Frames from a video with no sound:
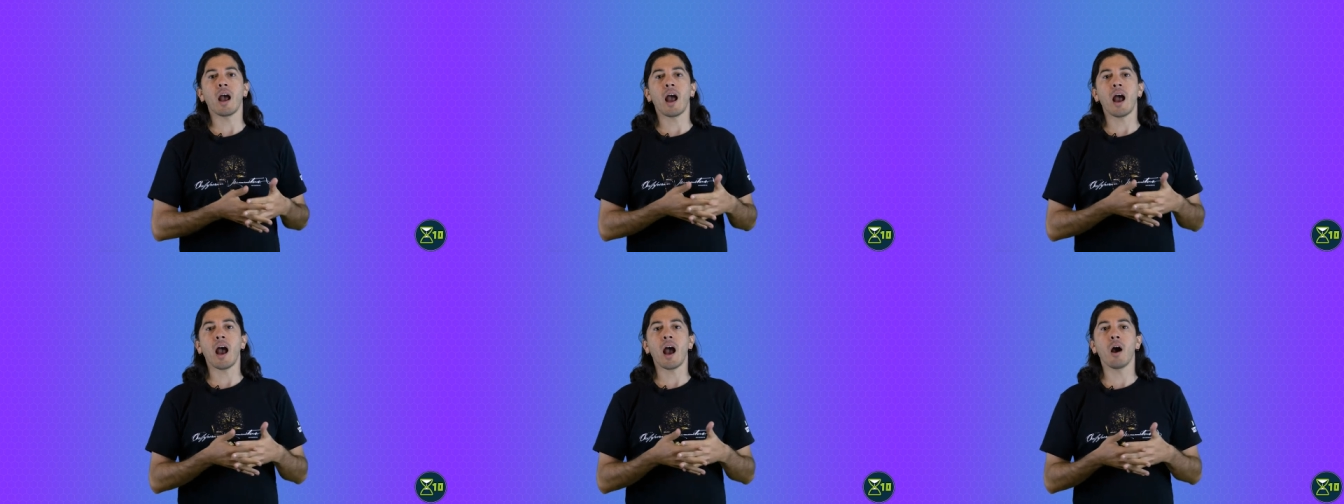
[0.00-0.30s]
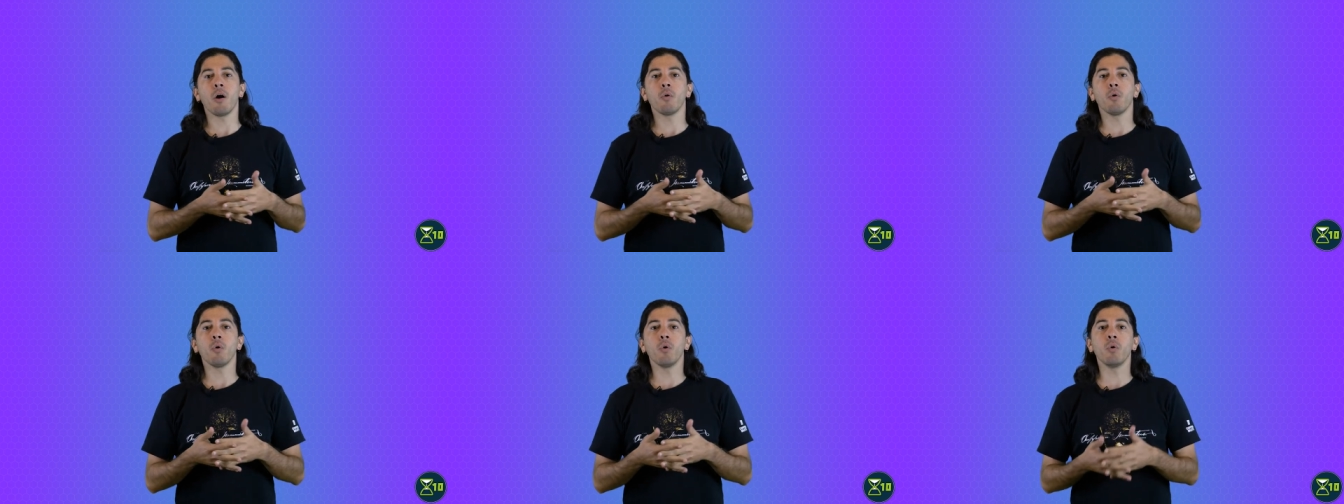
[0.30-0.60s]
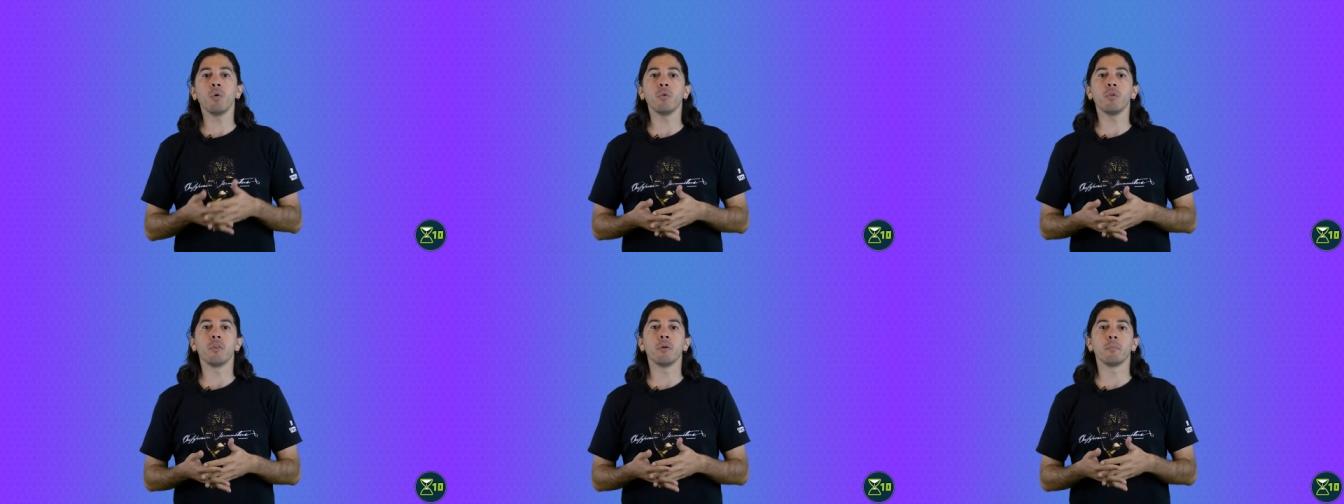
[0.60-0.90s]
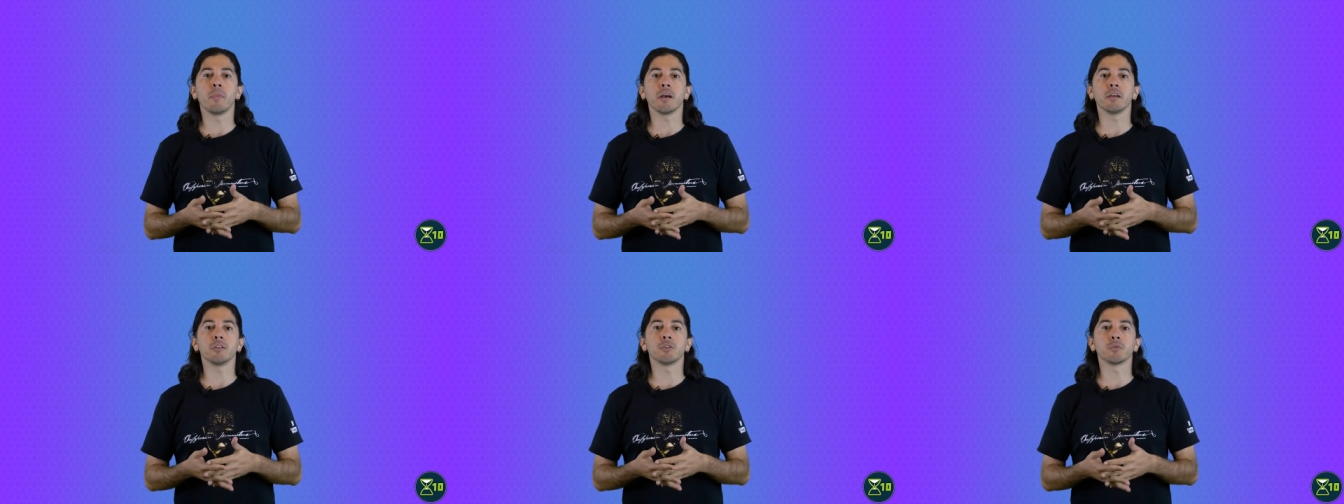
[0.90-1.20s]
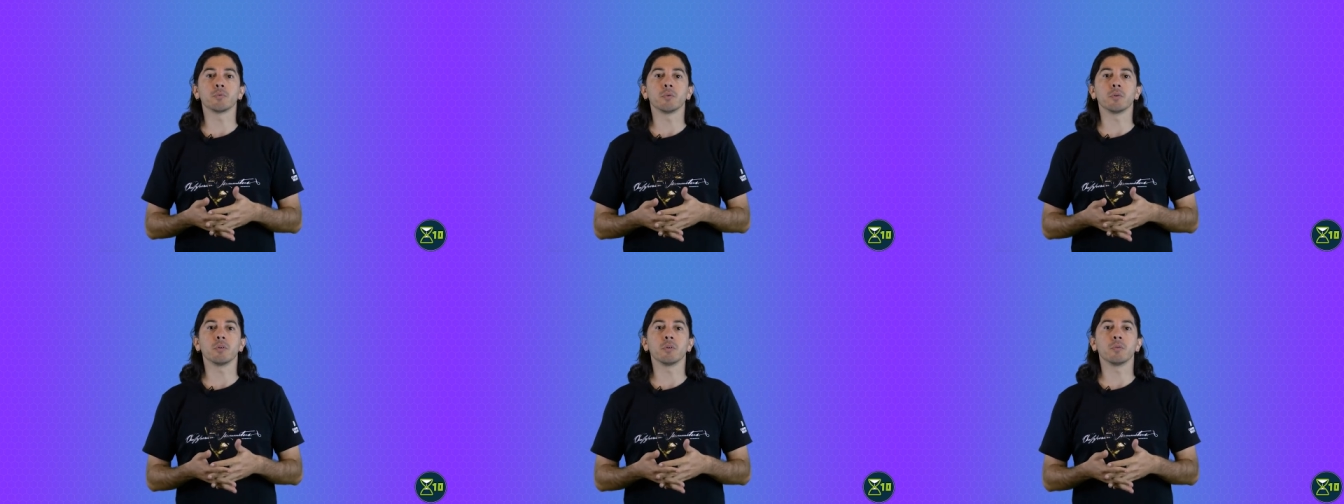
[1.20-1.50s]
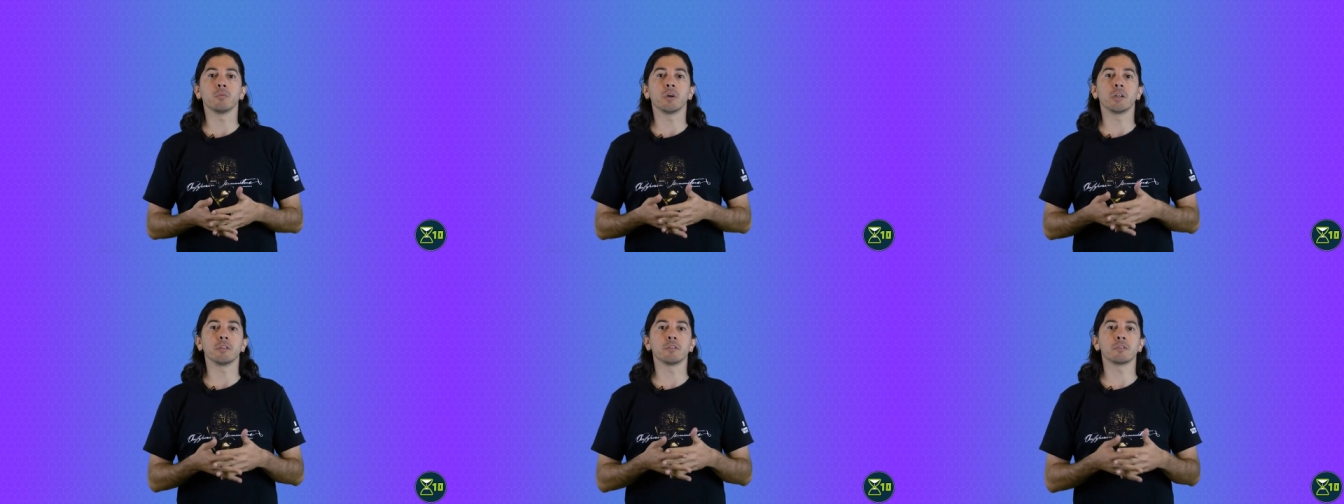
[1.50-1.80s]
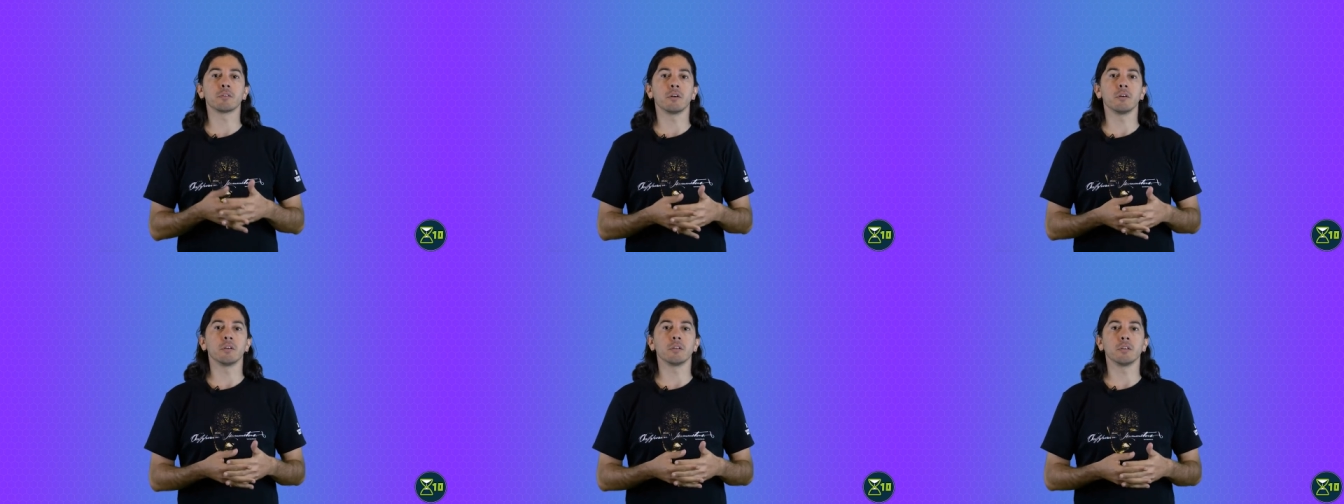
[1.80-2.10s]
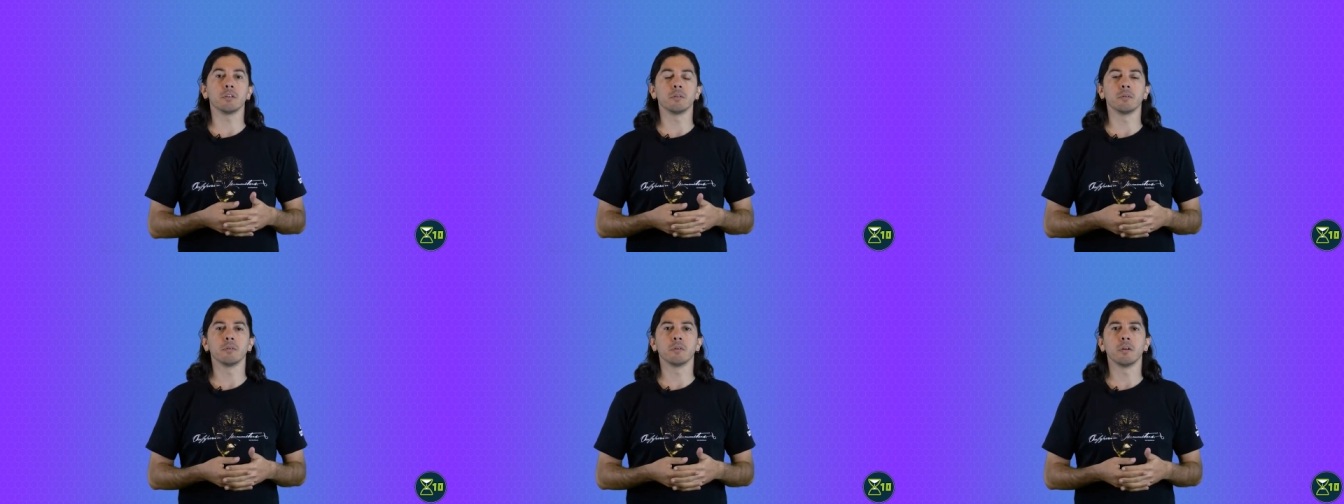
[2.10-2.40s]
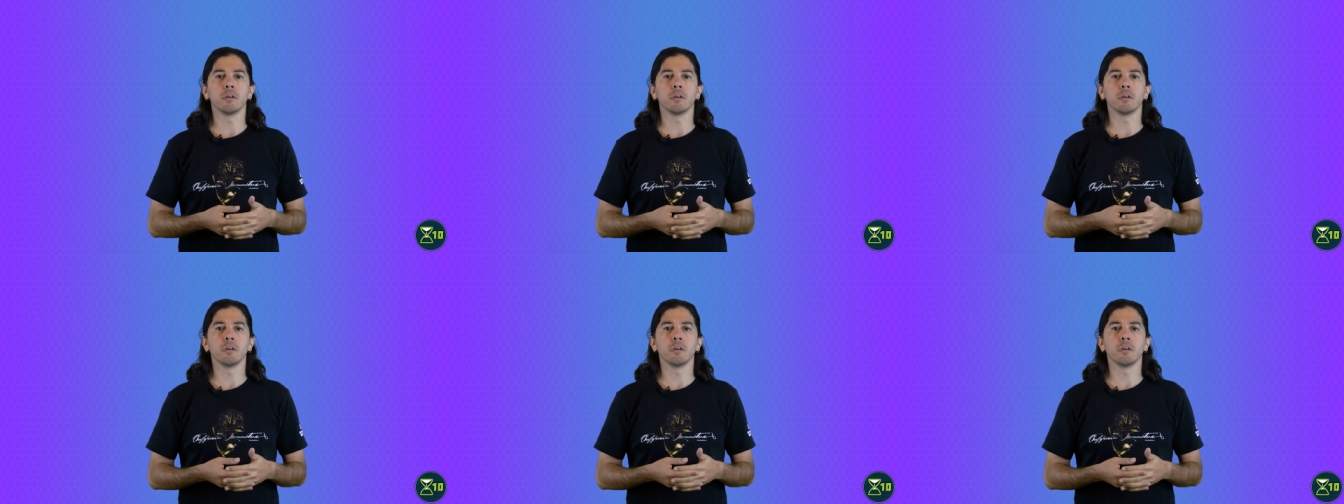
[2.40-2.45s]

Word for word: how old the mice were when it started.